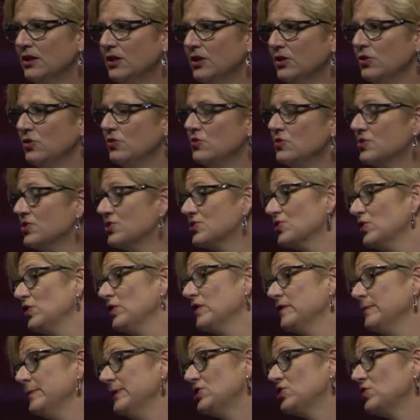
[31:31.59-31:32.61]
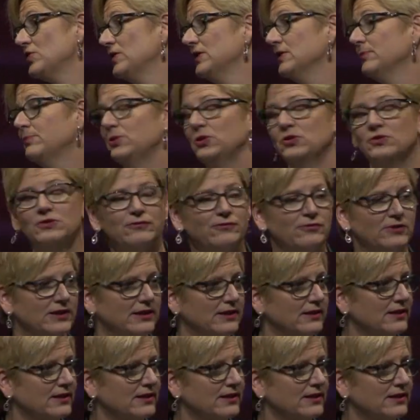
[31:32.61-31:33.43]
You deserve to be treated beautifully.